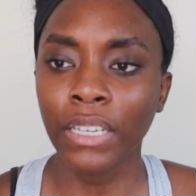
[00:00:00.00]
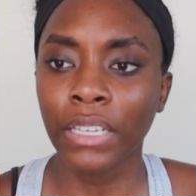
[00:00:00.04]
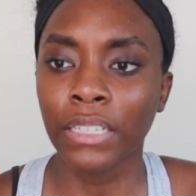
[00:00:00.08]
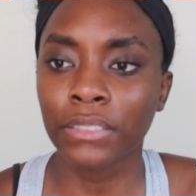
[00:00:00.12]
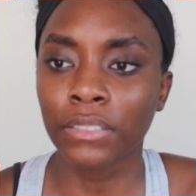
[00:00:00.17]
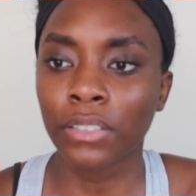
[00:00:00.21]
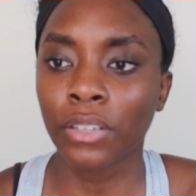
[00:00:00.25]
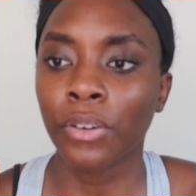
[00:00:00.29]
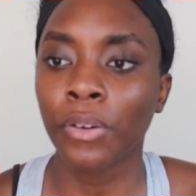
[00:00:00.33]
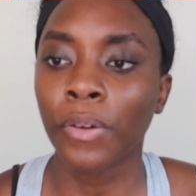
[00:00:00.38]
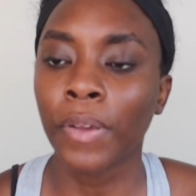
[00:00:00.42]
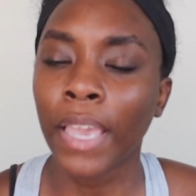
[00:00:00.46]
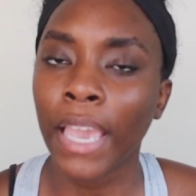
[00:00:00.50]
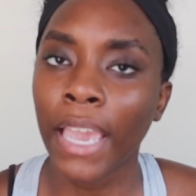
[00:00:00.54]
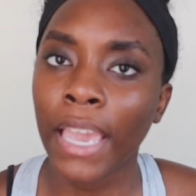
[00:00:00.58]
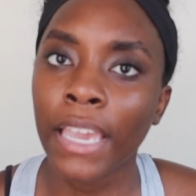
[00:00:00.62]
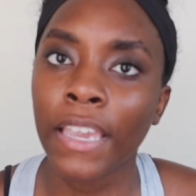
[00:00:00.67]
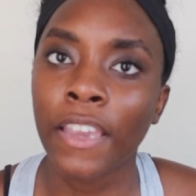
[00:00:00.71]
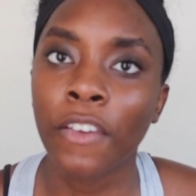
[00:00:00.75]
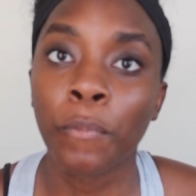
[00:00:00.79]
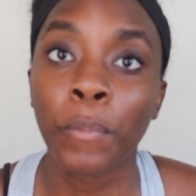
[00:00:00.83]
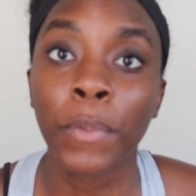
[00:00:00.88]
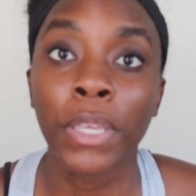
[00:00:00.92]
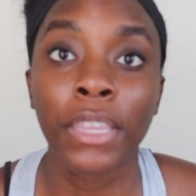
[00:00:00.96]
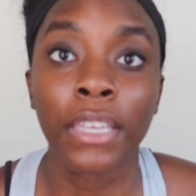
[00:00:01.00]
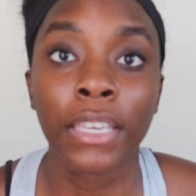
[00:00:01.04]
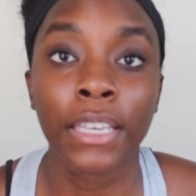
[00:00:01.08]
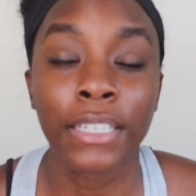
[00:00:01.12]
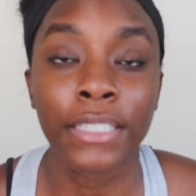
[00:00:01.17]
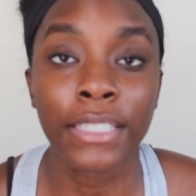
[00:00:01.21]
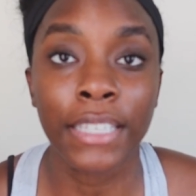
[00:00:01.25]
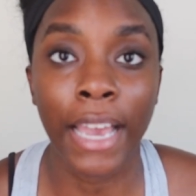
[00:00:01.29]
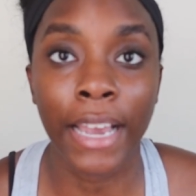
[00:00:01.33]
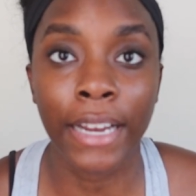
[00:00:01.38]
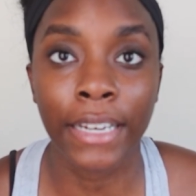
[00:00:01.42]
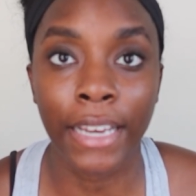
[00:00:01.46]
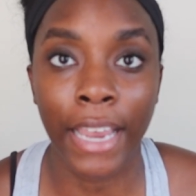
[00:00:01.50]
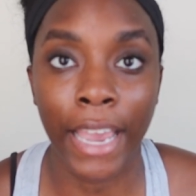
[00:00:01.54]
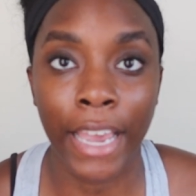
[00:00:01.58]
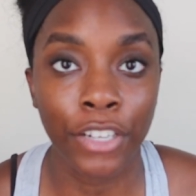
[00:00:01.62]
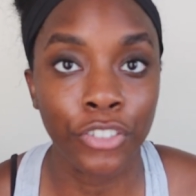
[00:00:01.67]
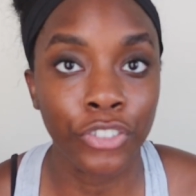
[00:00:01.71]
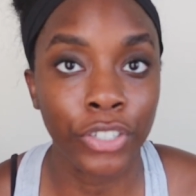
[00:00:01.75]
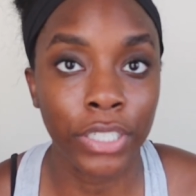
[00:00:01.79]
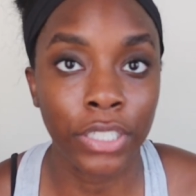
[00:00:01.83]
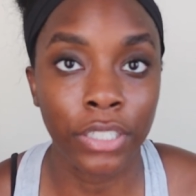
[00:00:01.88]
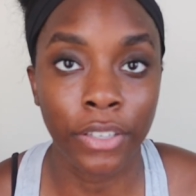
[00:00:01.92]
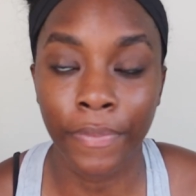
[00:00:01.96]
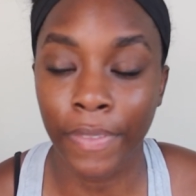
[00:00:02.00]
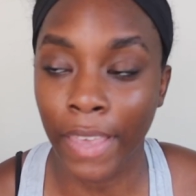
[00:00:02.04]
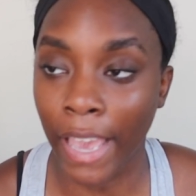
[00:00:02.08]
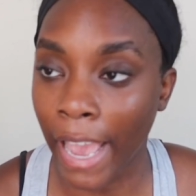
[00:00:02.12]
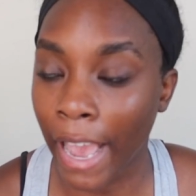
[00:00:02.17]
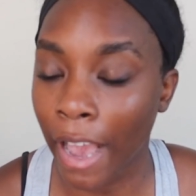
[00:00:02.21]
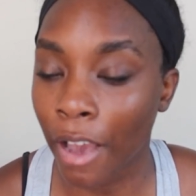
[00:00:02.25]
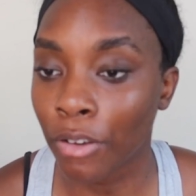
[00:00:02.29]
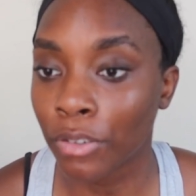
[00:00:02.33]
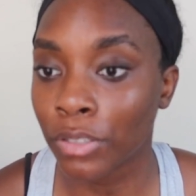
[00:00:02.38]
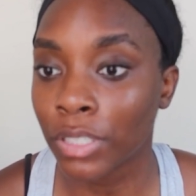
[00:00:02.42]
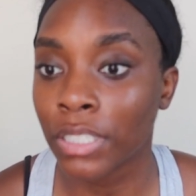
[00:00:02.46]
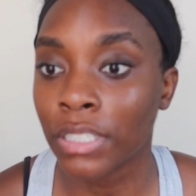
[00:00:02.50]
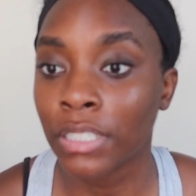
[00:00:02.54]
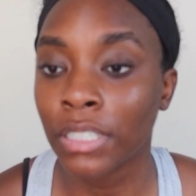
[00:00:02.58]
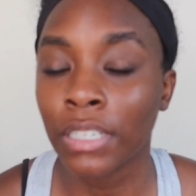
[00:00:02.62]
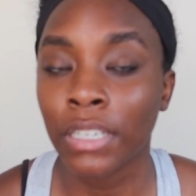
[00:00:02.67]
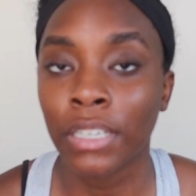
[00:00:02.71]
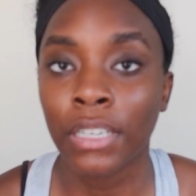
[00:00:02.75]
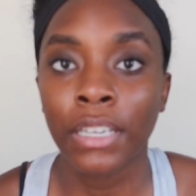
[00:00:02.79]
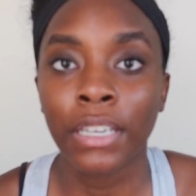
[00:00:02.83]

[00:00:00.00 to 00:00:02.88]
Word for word: He's like, okay, give me the exact address of the house.